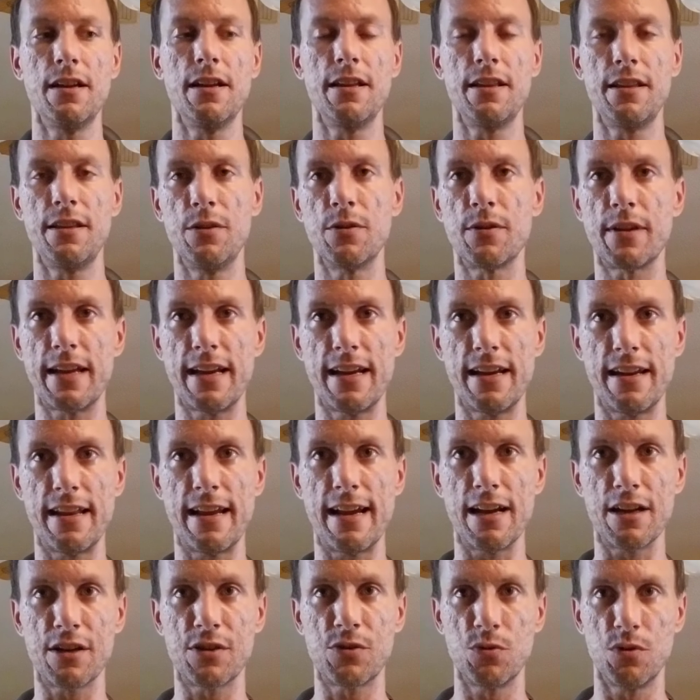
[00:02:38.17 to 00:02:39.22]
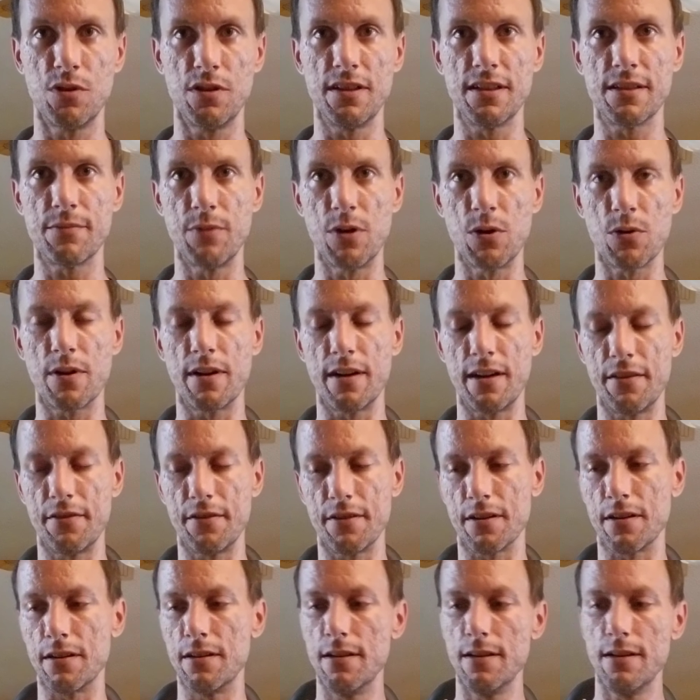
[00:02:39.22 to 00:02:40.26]
you can't actually smoke
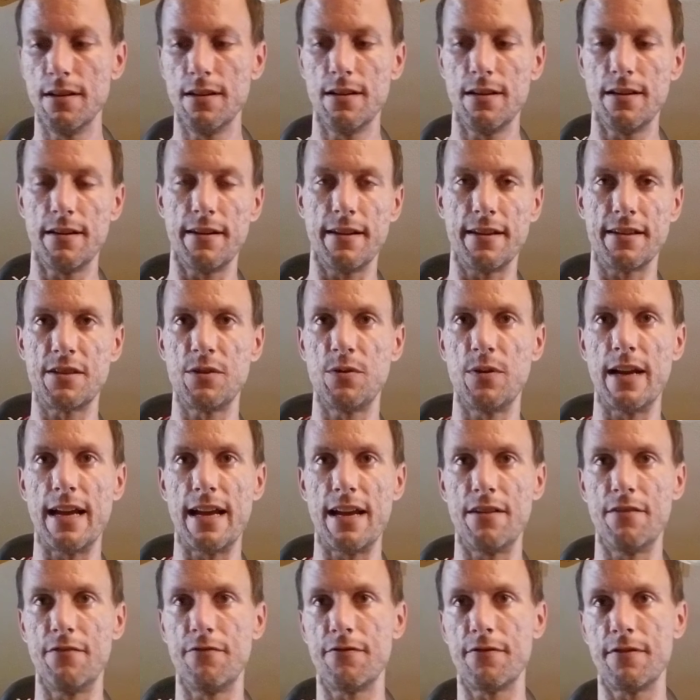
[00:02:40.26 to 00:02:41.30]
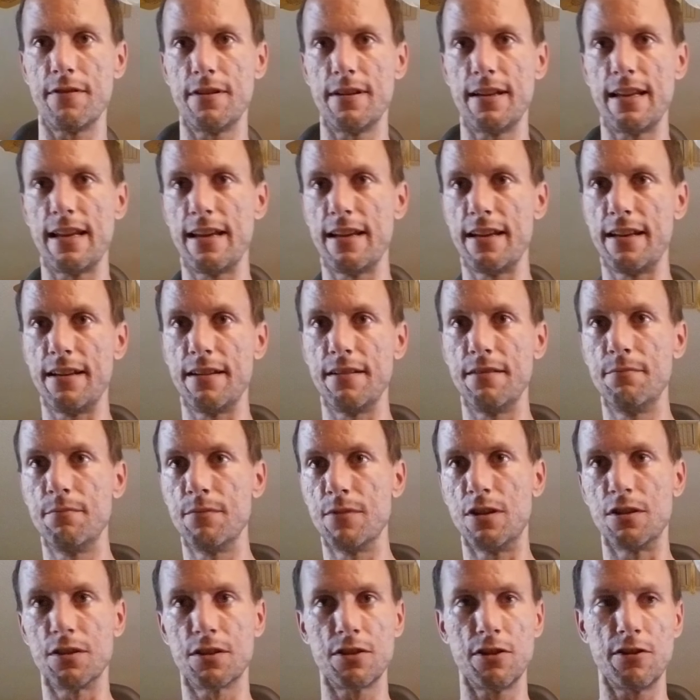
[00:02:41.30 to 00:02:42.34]
anything unless you have a
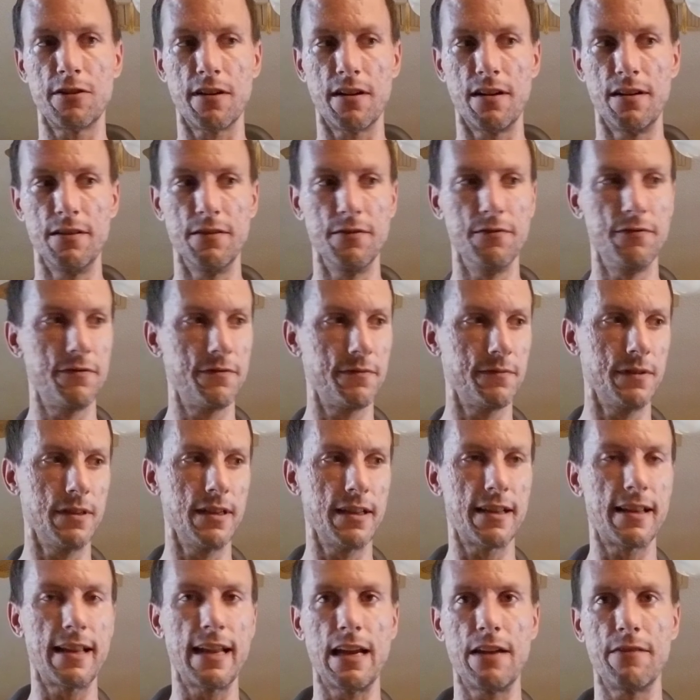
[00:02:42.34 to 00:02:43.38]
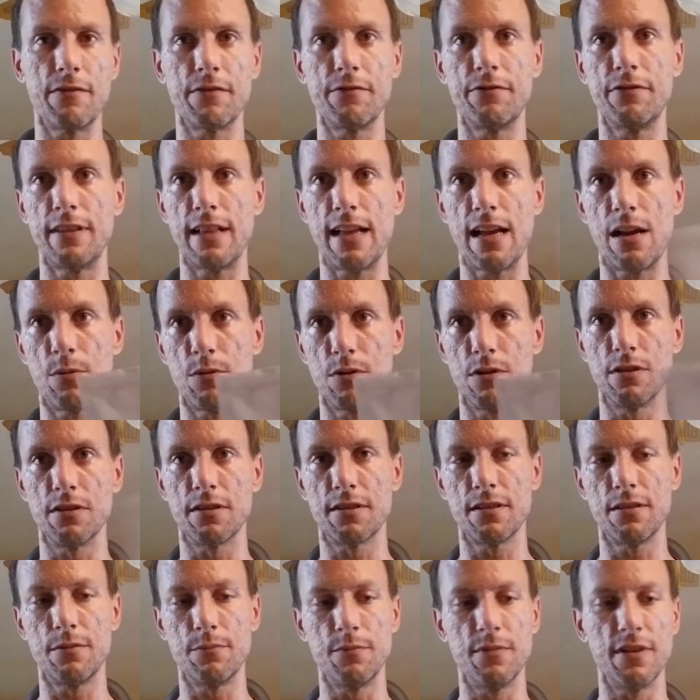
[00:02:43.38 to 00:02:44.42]
alternative like having flour or
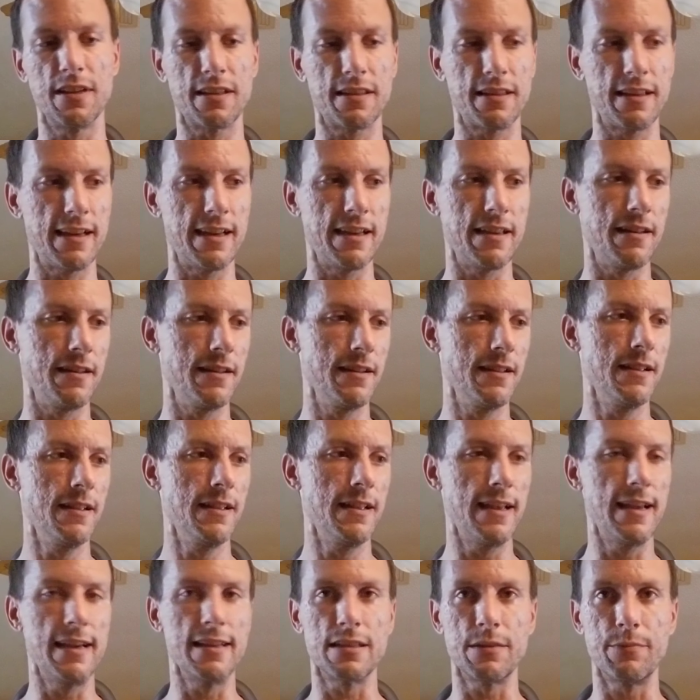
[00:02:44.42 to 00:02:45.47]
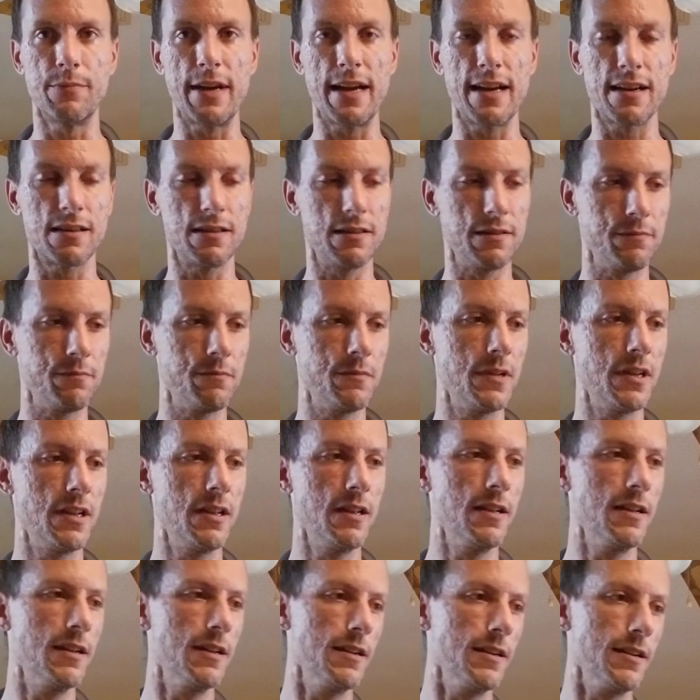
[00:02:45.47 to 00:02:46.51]
something like that as a backup.
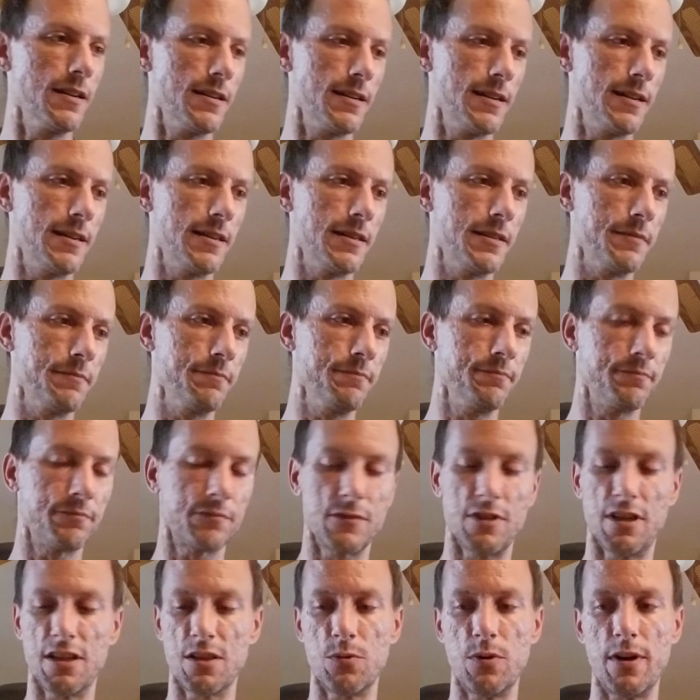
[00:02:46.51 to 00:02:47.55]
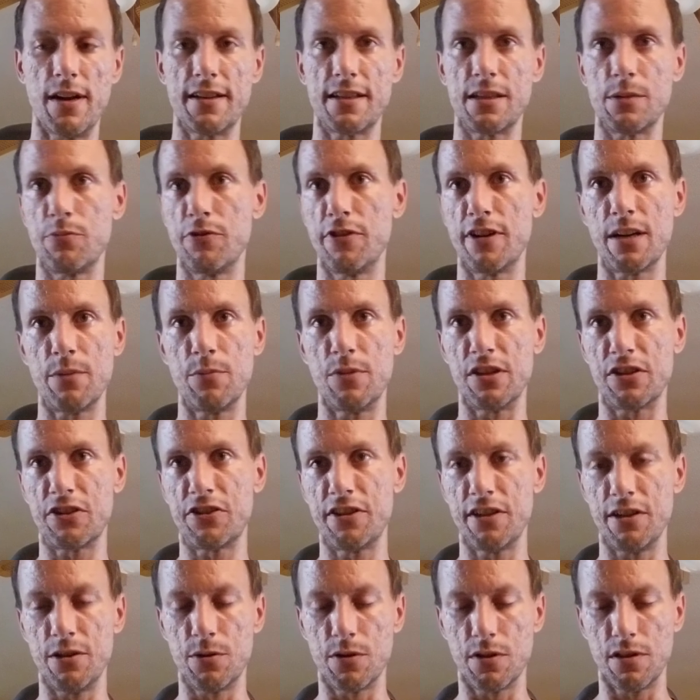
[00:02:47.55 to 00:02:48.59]
Otherwise, you're pretty much
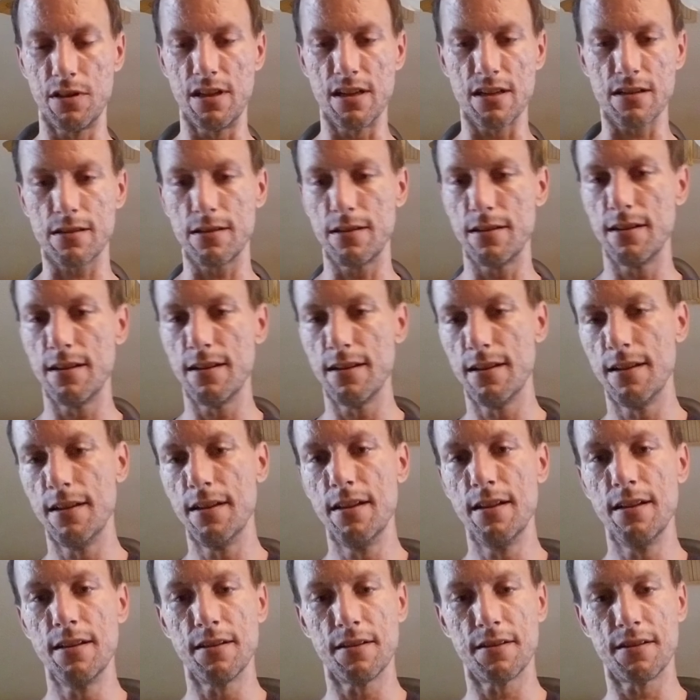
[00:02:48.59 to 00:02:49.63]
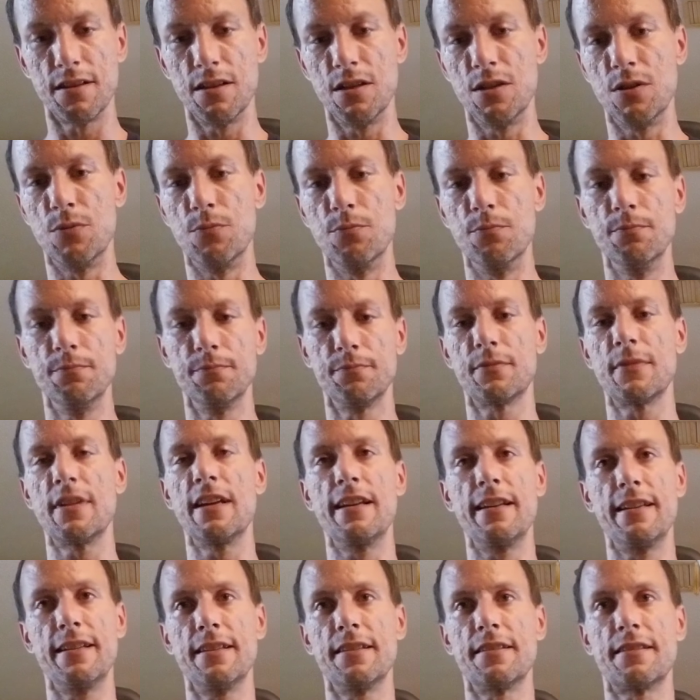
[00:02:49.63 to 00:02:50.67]
shit out of luck. So that
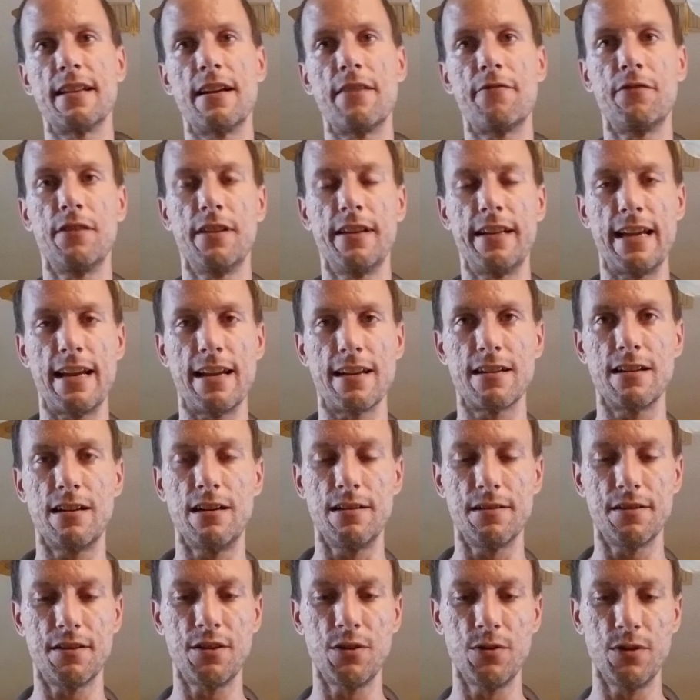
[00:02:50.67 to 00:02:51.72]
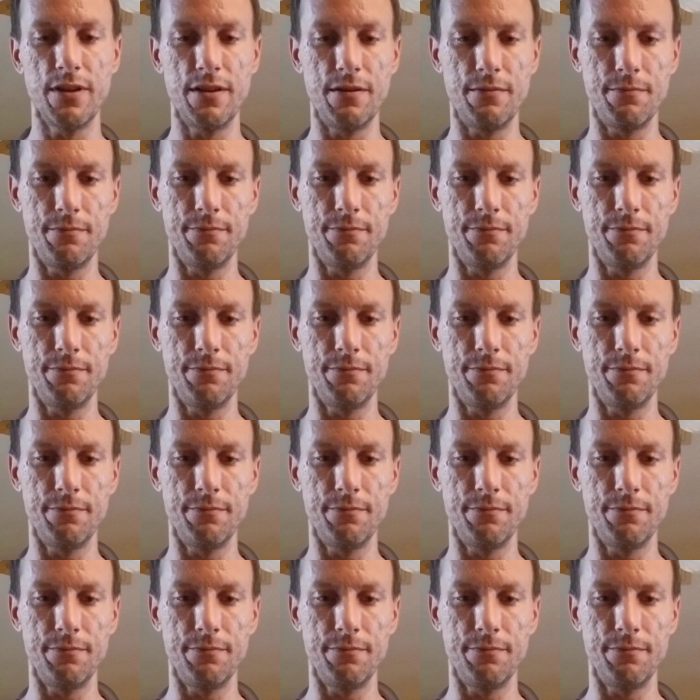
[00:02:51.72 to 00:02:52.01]
is definitely a con to it.